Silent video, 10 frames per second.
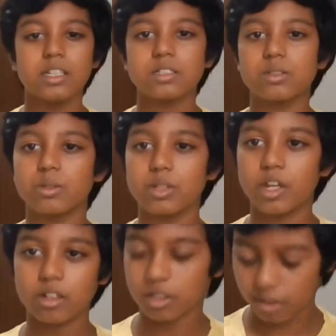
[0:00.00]
So,
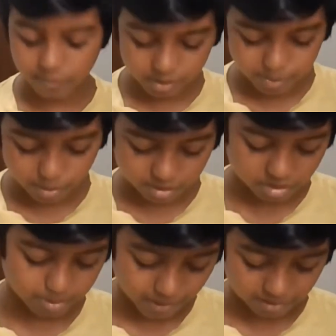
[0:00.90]
the author of this book
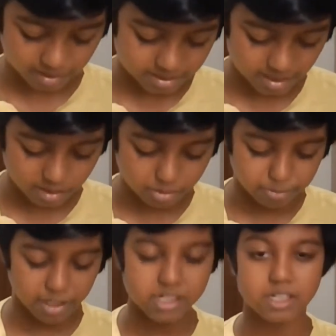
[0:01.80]
is Subhadra Sen Gupta.